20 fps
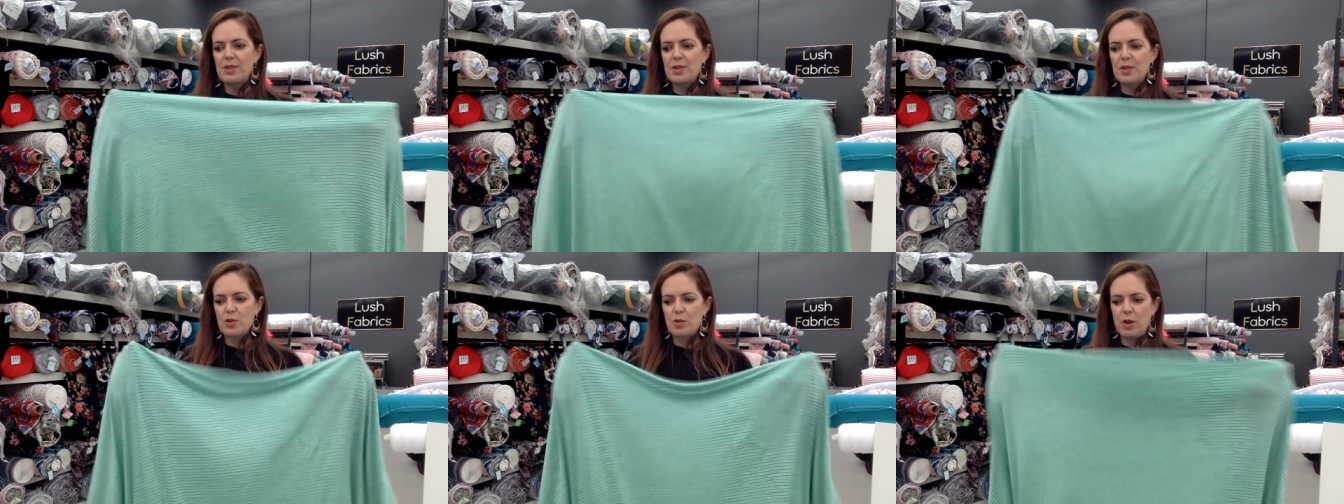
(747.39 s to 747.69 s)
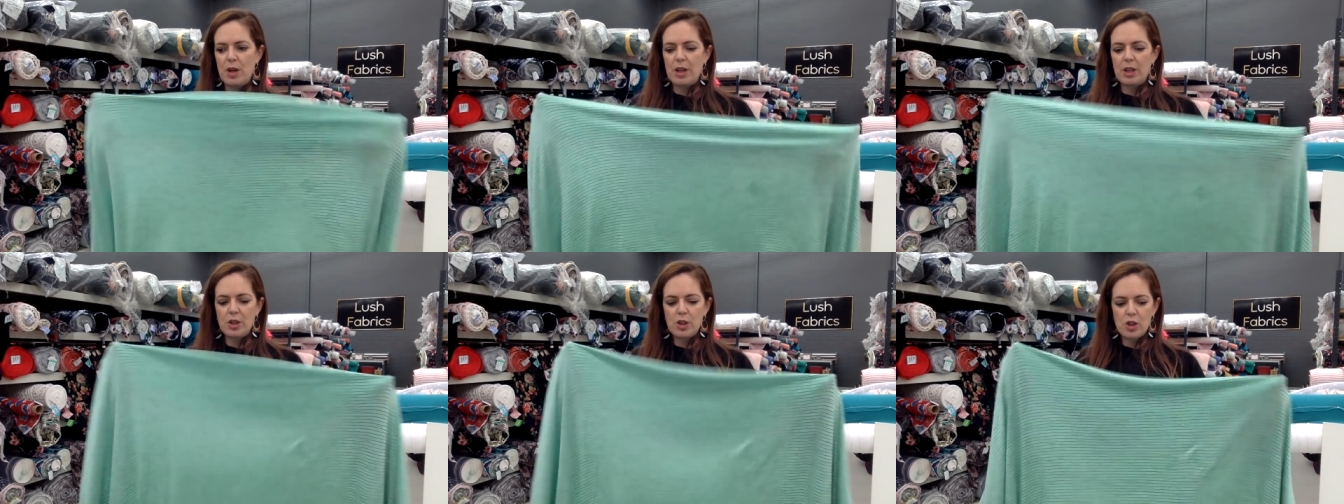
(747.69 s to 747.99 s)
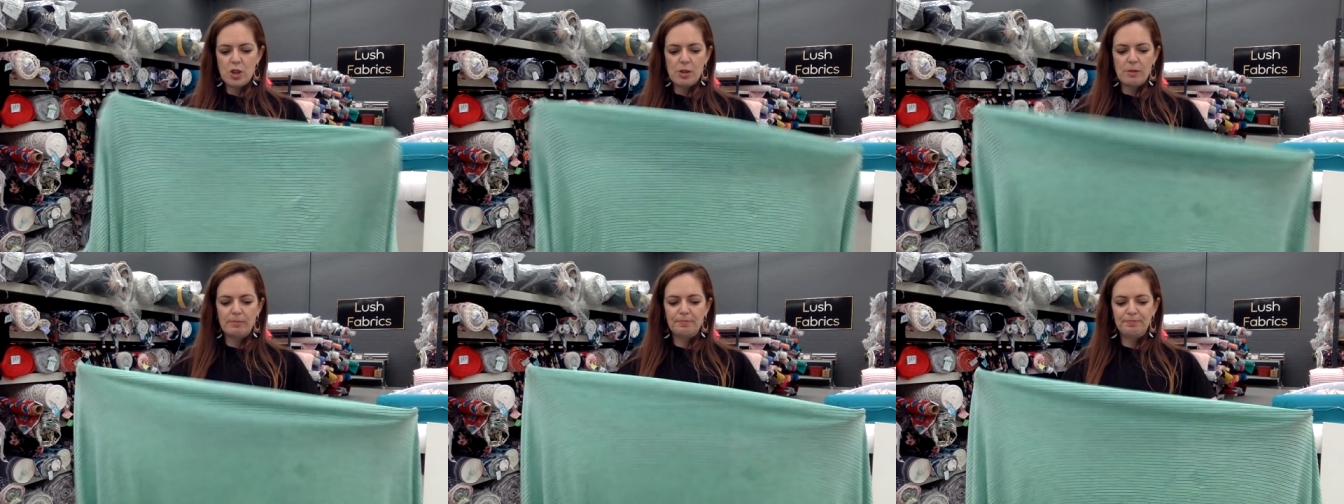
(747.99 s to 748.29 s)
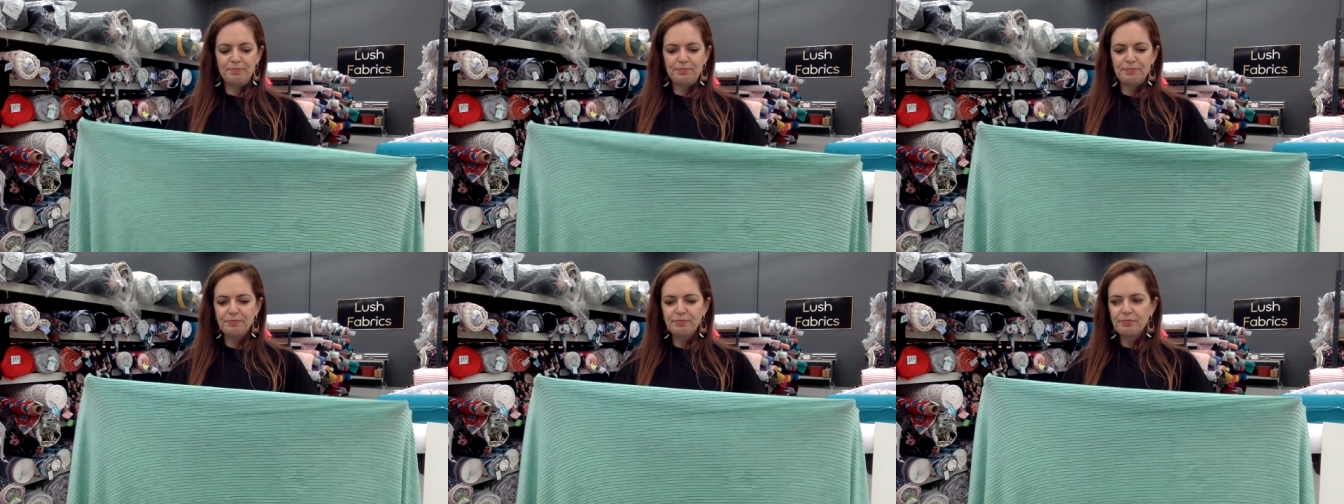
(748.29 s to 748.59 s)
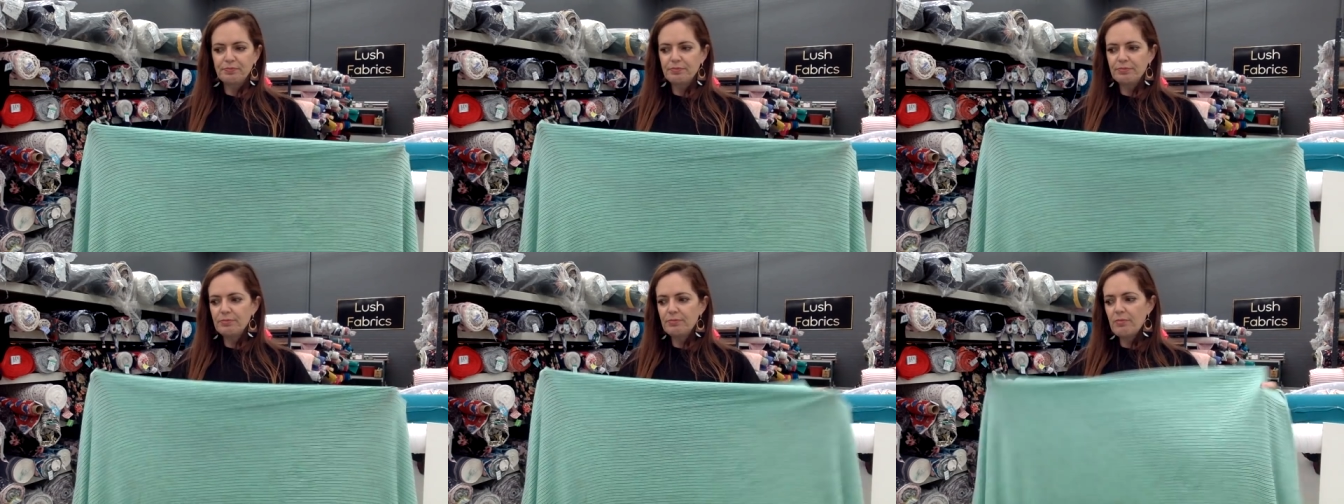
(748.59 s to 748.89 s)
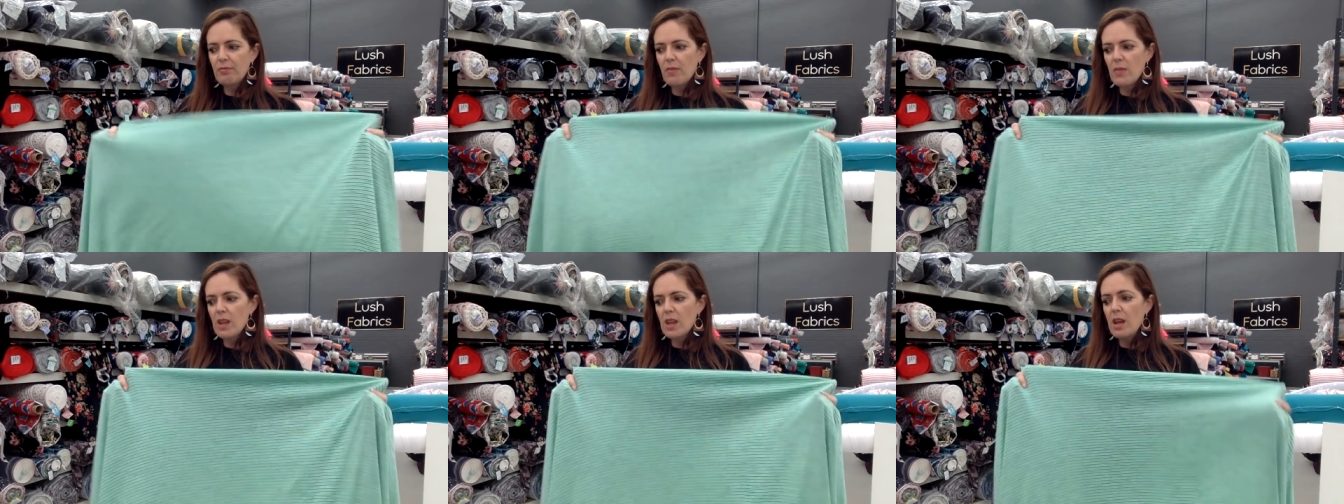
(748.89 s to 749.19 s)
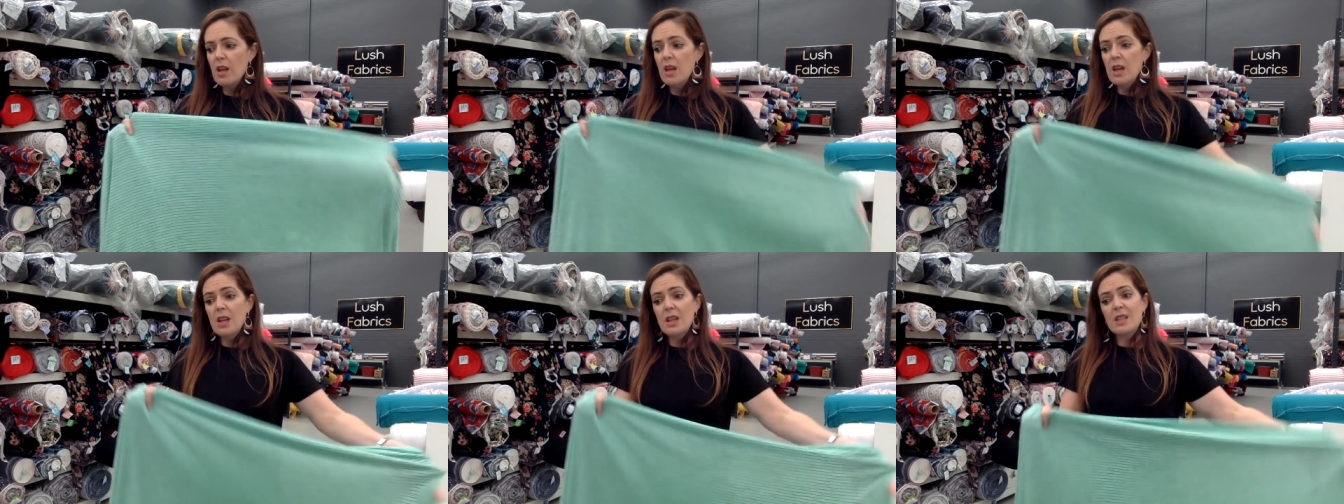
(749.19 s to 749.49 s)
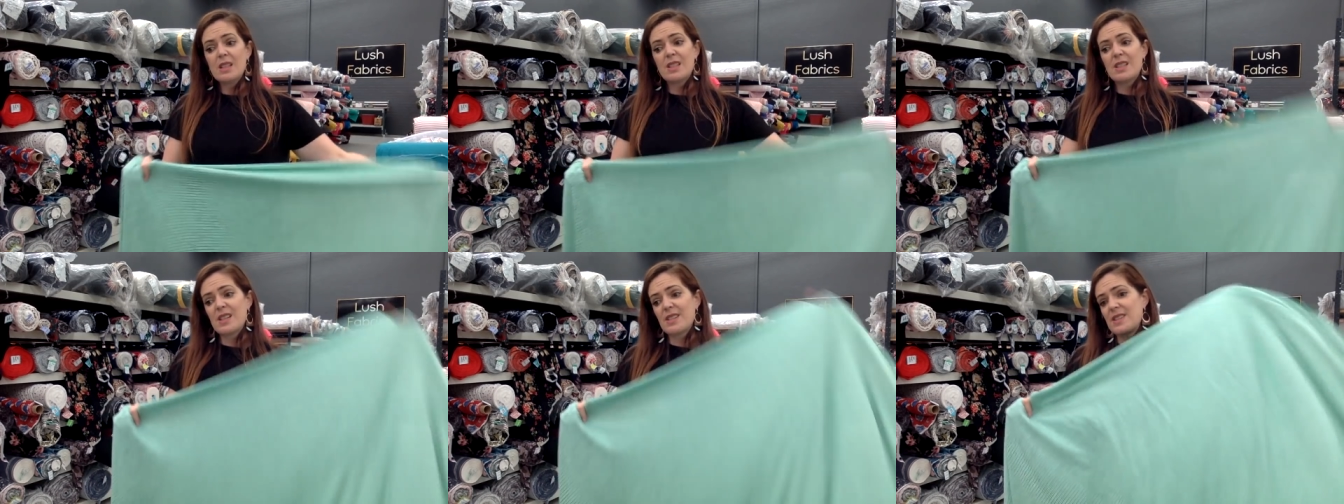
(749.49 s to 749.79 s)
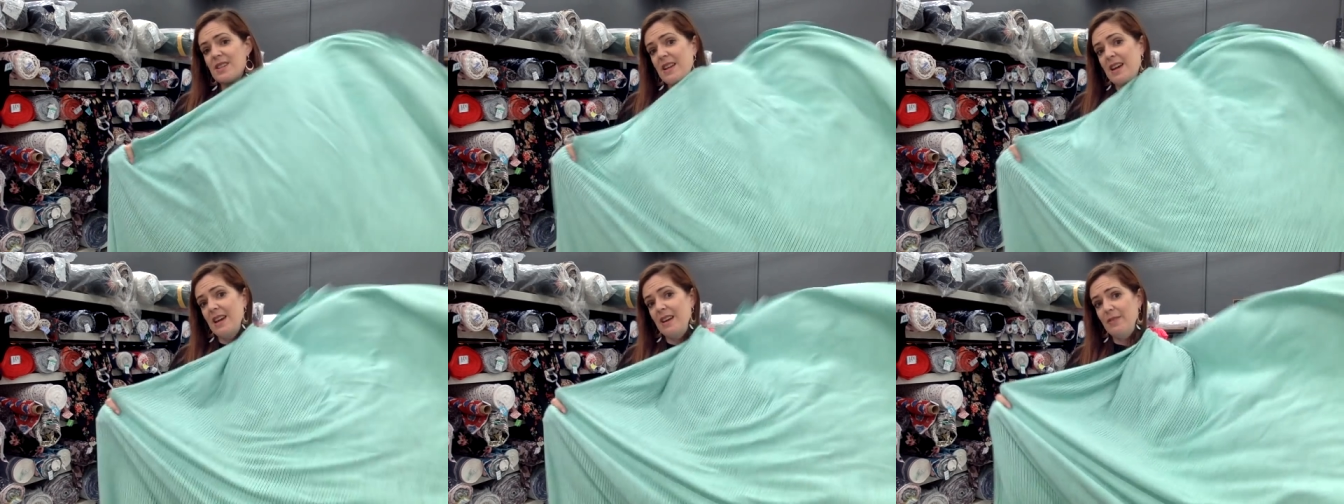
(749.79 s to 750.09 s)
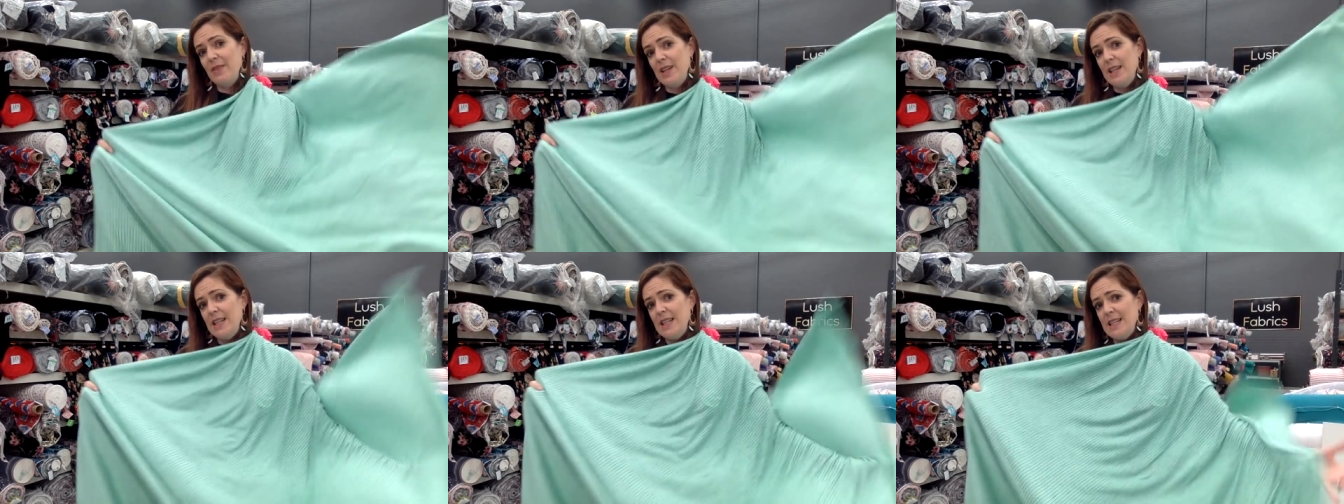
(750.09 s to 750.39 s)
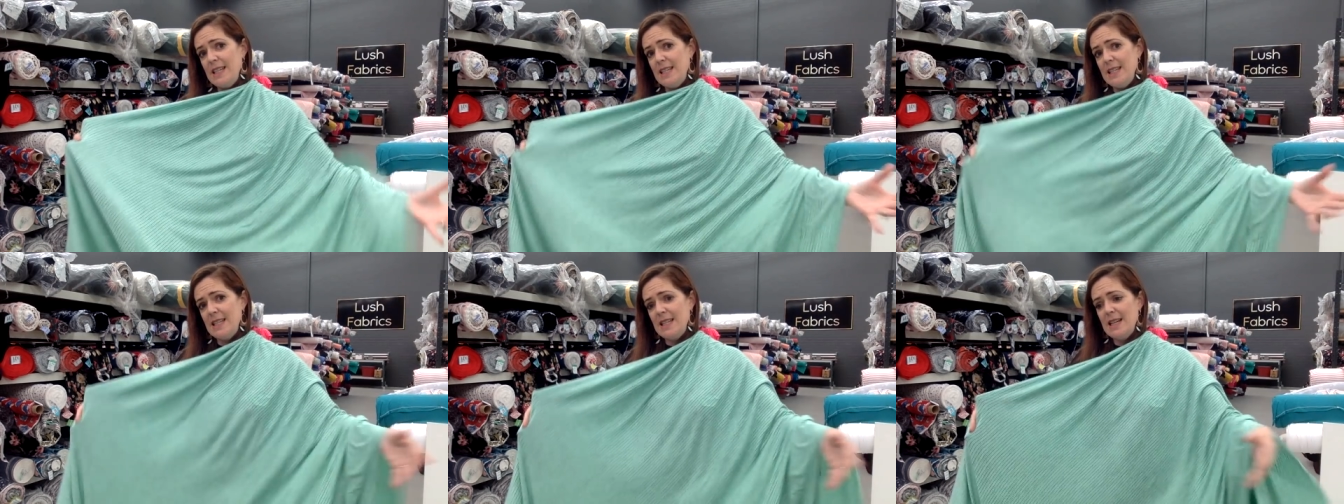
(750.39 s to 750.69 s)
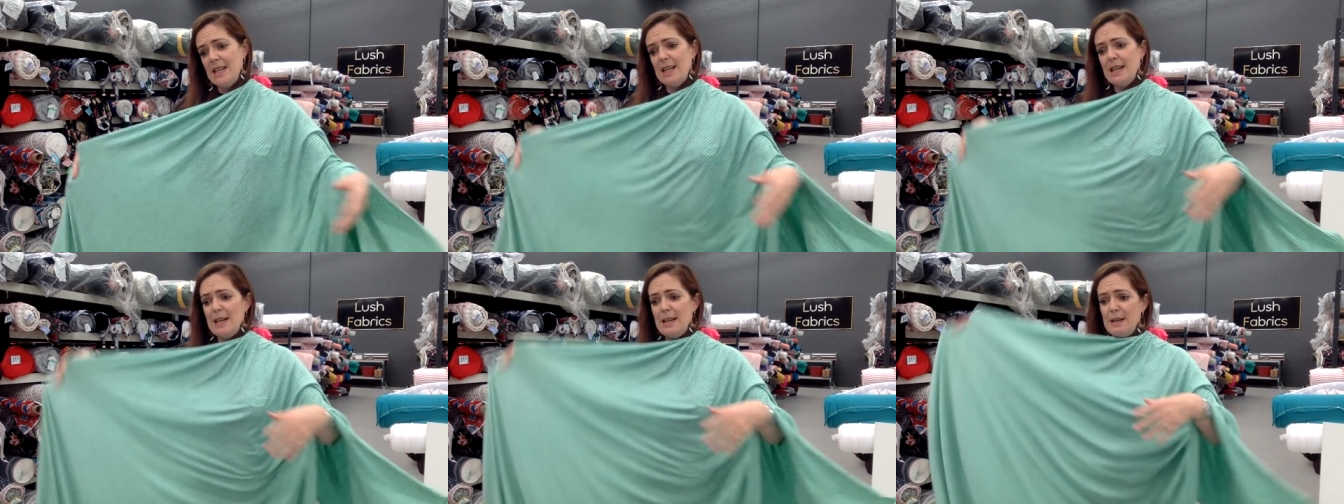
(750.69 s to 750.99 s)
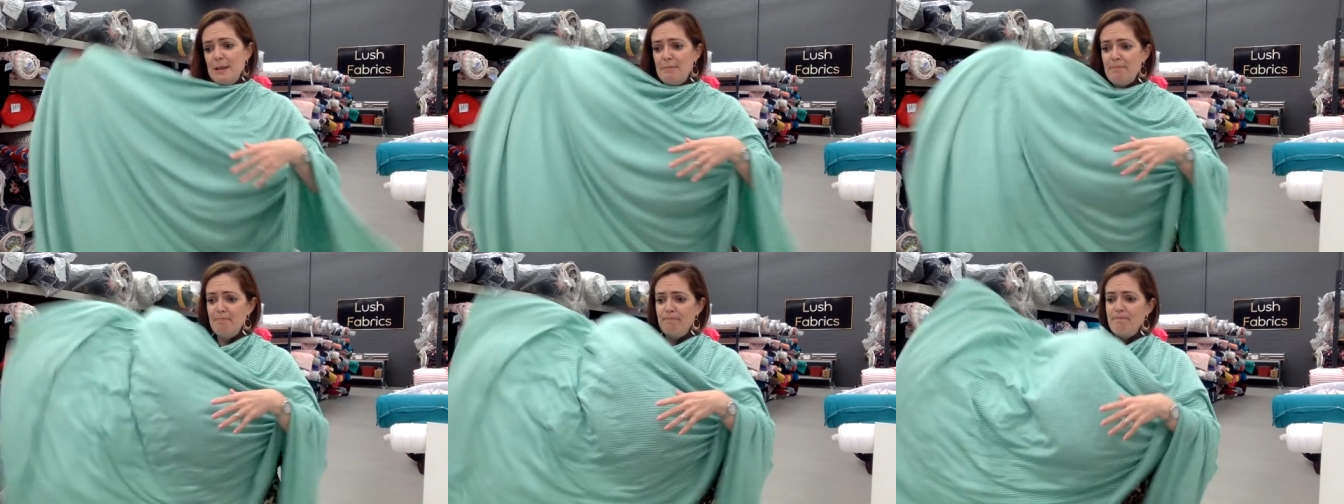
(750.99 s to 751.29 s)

stretch. Doesn't have any, I